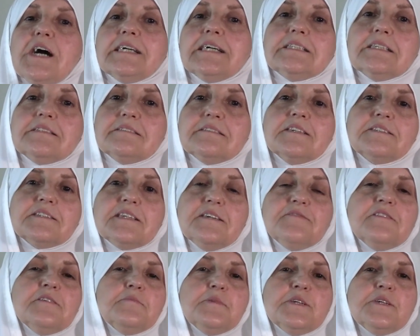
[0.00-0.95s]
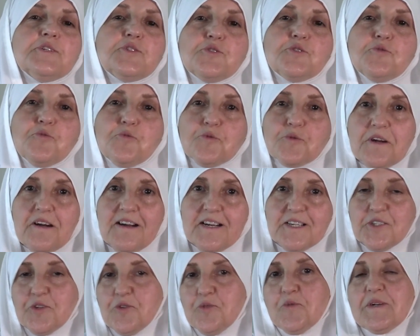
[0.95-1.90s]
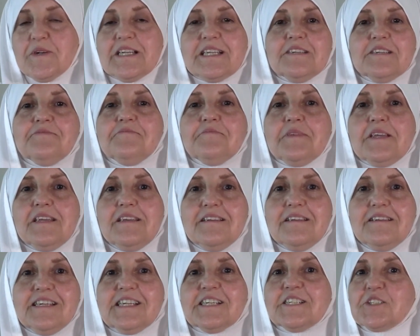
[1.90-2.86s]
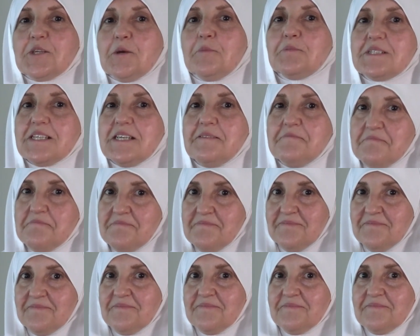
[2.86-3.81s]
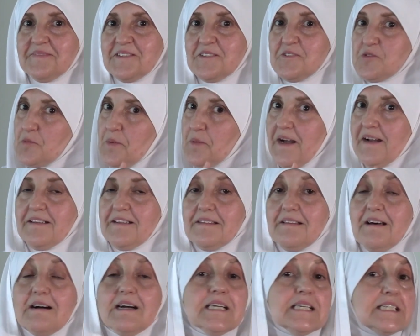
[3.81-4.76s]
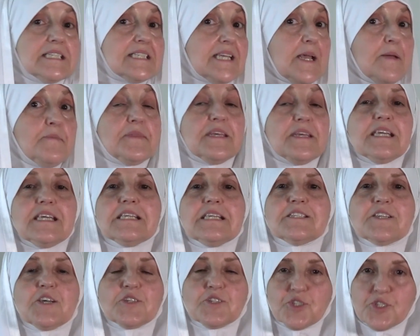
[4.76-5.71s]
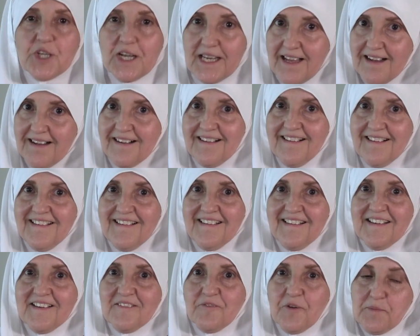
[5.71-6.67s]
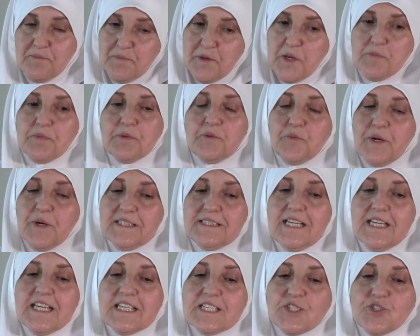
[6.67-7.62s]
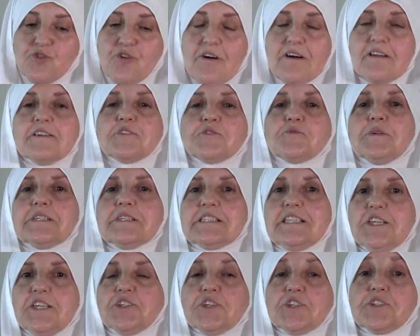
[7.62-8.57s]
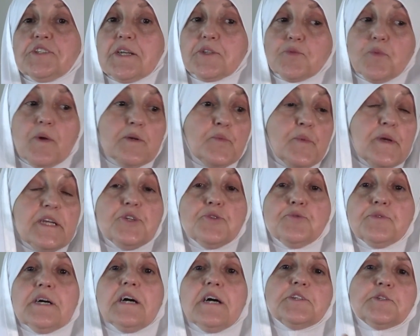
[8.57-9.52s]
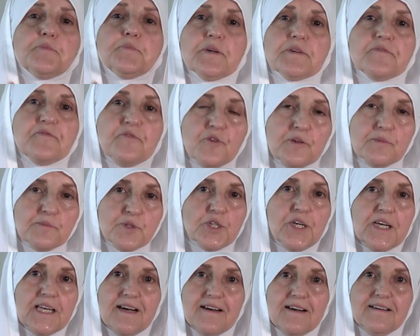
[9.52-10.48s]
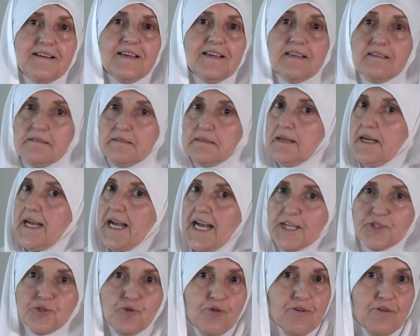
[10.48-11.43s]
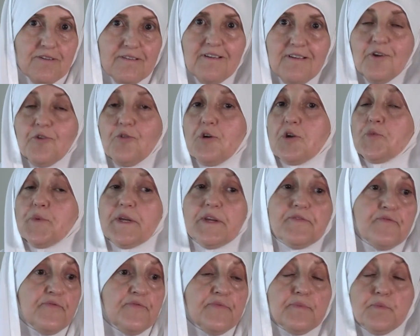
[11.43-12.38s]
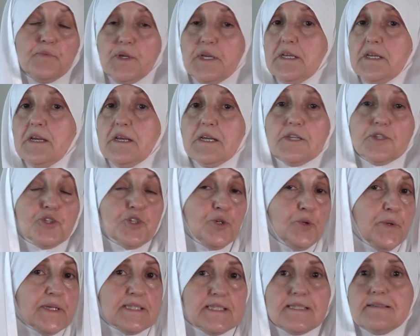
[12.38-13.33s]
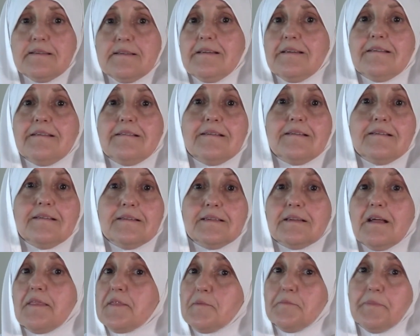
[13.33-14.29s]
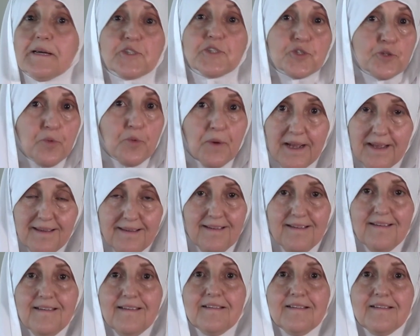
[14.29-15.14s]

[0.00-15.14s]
I did not give Him His due right. Who will give me except Him? SubhanAllah. Same thing in the salah. When scholars will teach us that when we do not perform salah at all, or we do it not the best way,